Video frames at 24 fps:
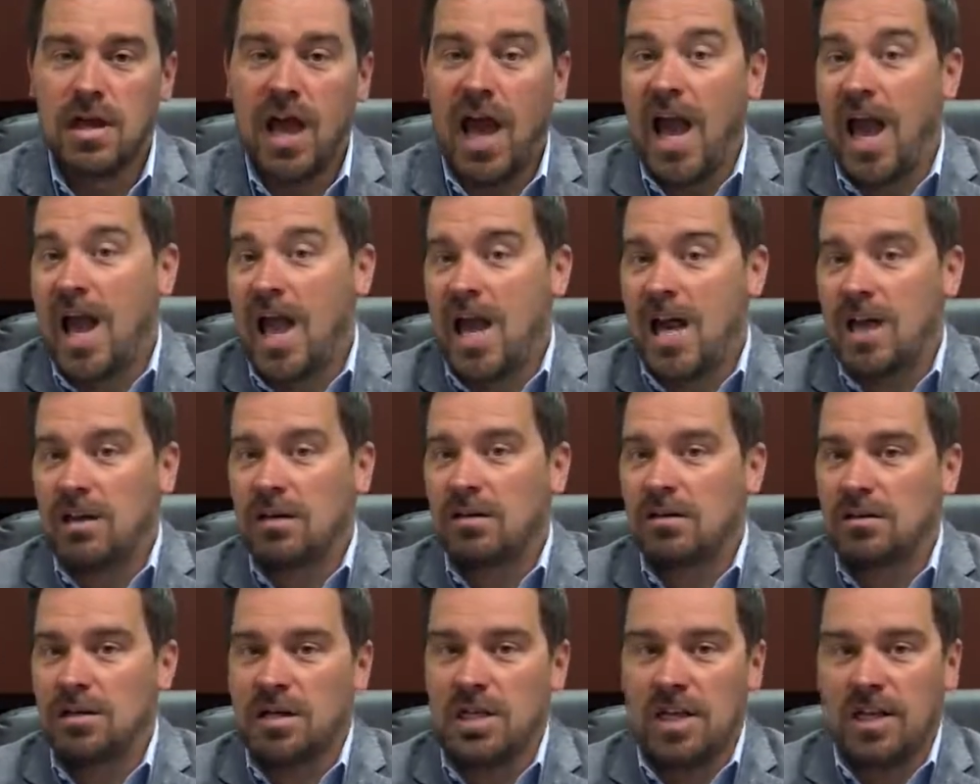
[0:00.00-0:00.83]
And
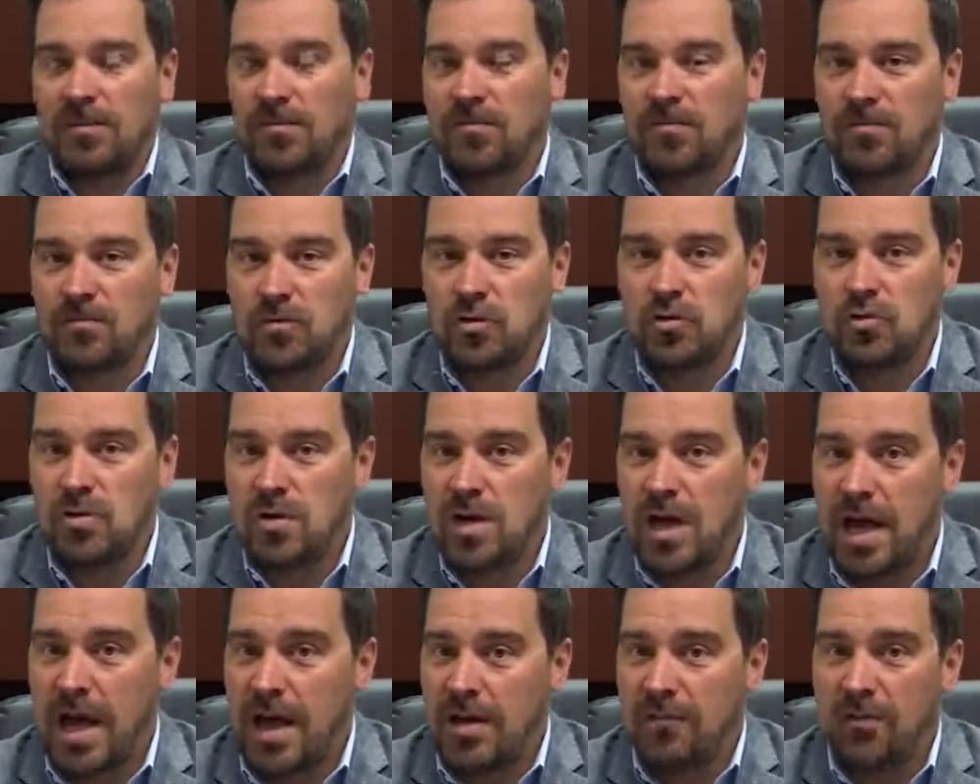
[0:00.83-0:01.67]
if you
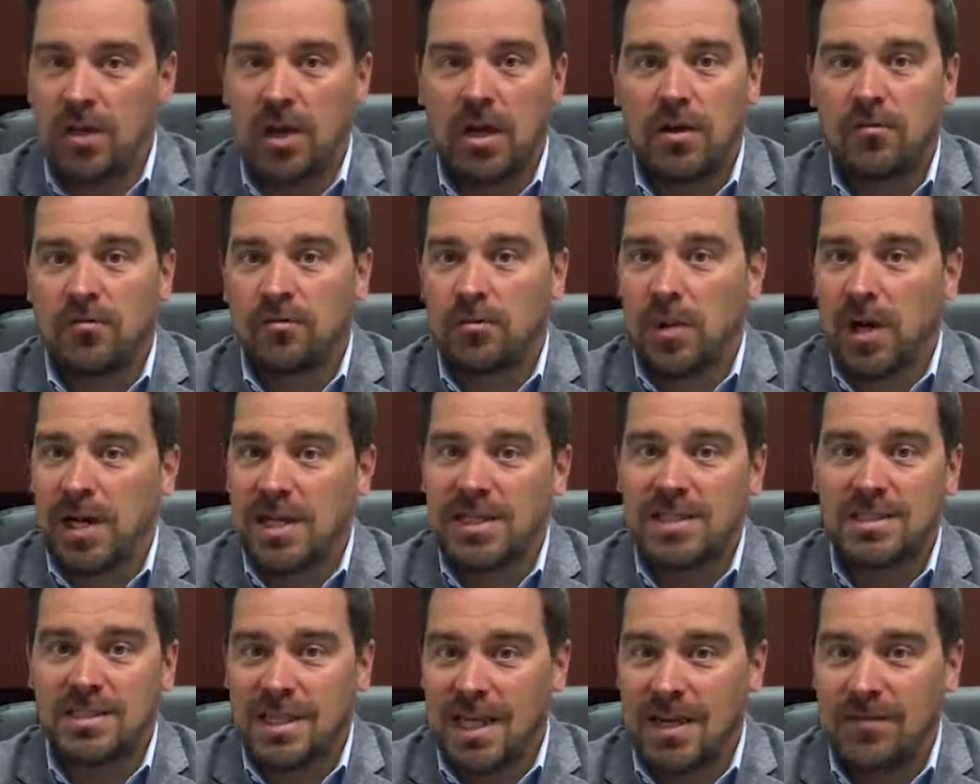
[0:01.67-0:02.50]
have enough money
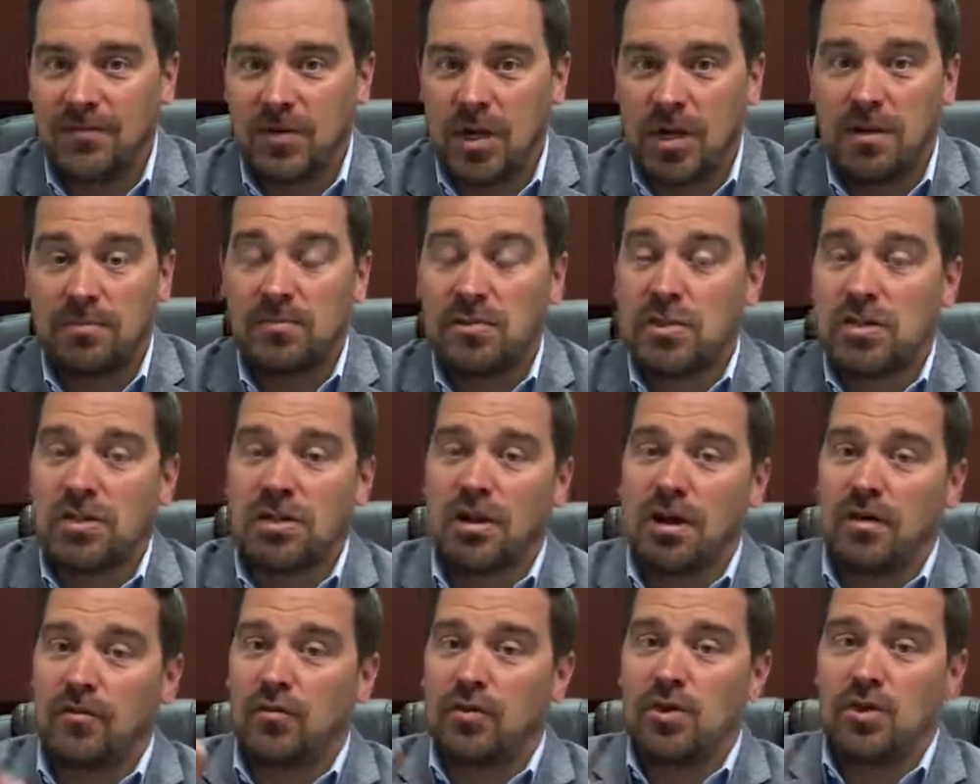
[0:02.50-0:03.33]
saved up to
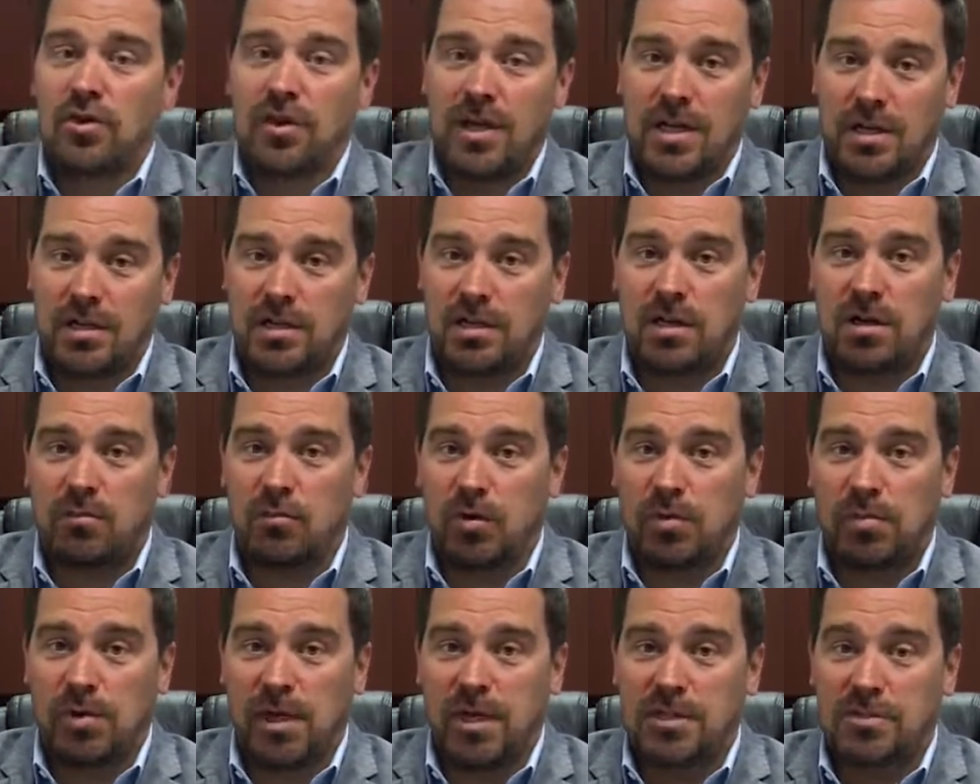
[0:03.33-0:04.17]
cover your income
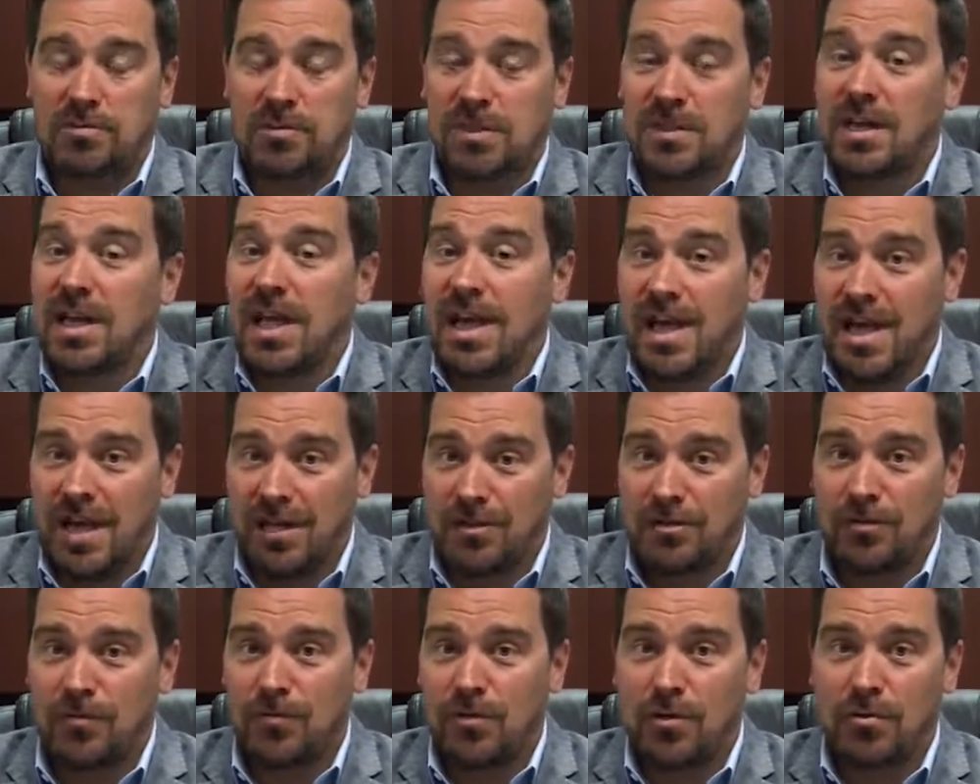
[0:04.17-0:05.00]
replacement and
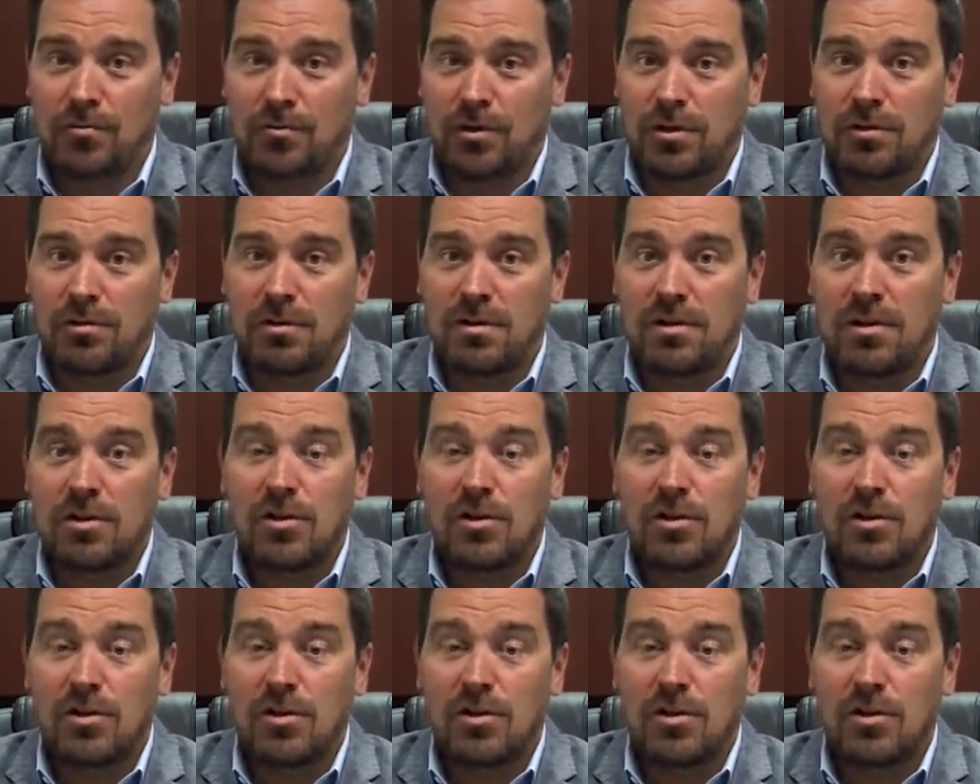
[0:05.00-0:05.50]
your funeral,